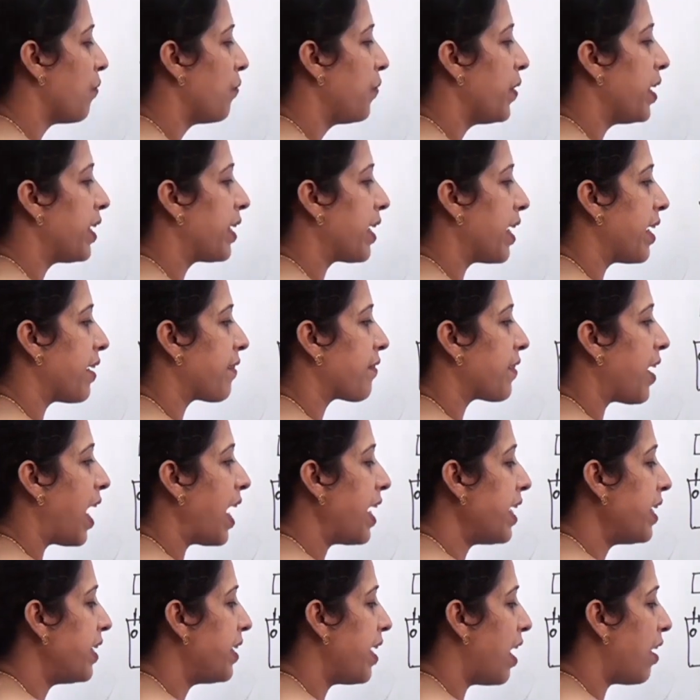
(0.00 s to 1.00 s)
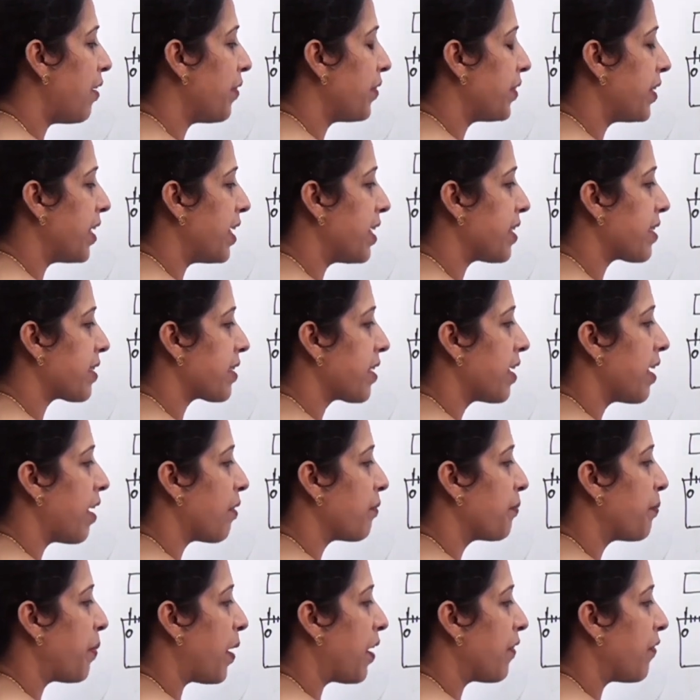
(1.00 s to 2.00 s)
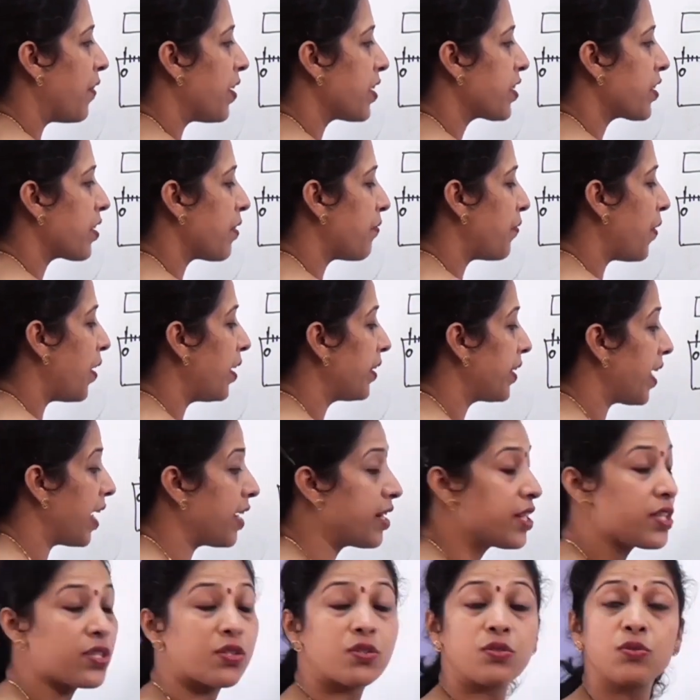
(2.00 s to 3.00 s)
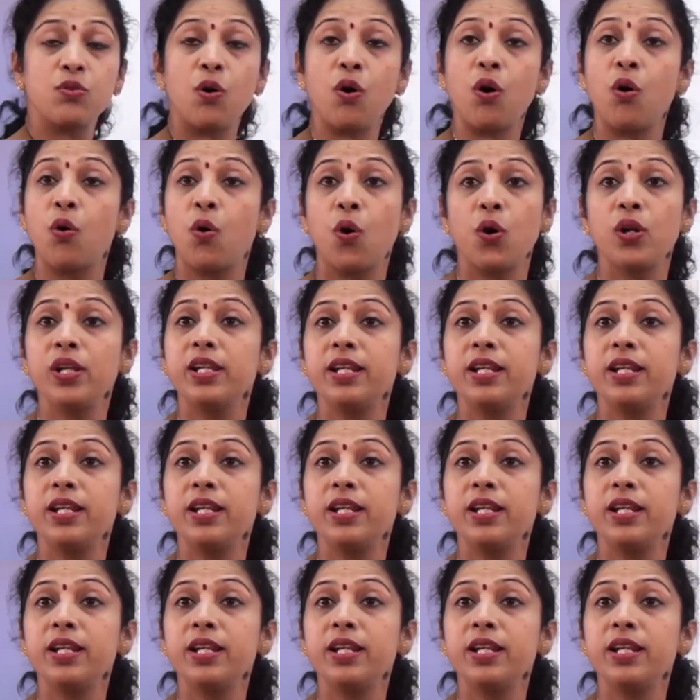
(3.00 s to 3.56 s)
we can write down this. First of all, there is no whole